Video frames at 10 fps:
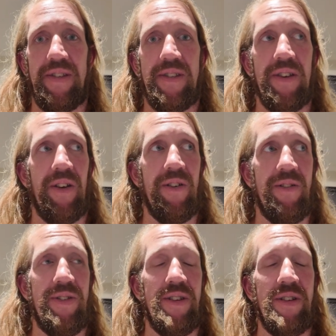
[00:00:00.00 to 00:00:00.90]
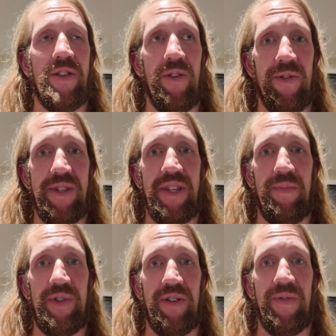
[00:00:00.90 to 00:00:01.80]
So the
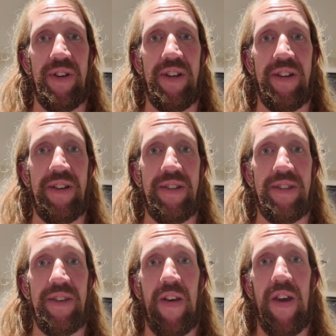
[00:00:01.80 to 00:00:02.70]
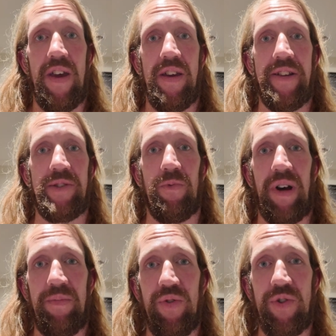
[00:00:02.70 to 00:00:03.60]
concept of it is, it's
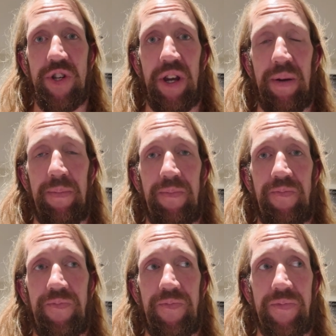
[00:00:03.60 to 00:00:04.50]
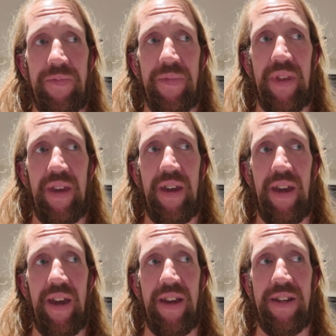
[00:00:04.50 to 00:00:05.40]
one push-up
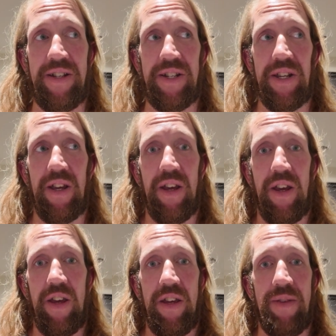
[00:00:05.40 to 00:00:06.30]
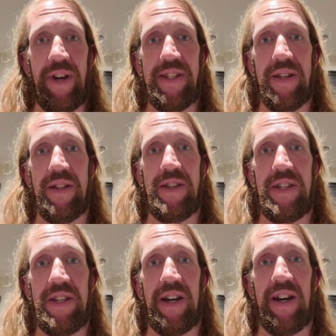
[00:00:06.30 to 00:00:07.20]
and you basically
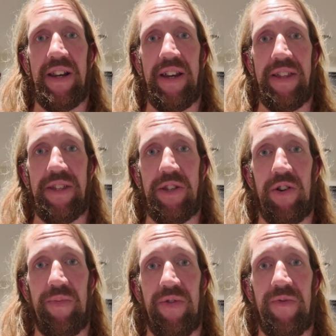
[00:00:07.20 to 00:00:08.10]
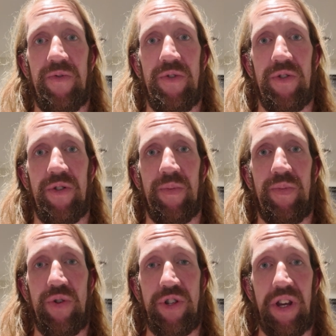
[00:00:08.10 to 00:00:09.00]
start at the top of your
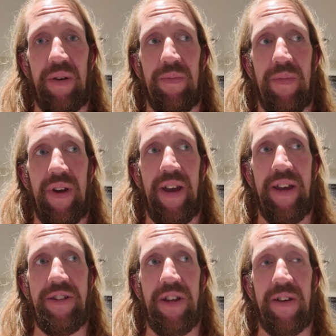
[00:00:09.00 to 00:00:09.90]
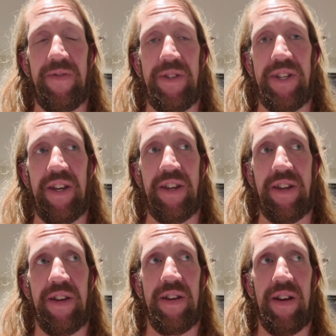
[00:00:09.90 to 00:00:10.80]
push-up and you have to
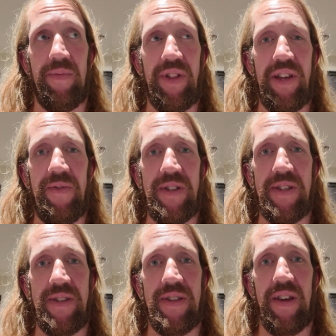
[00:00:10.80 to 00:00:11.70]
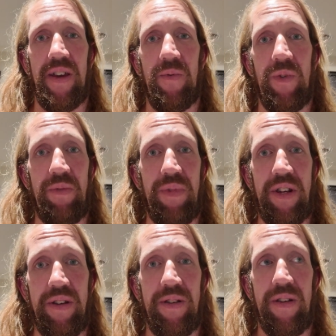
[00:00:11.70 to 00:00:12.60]
take, I believe it's 1
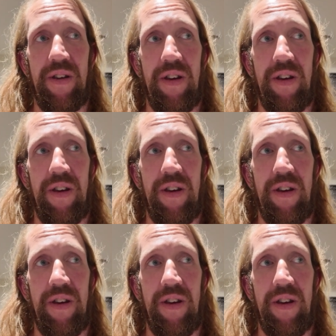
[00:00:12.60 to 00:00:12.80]
minute.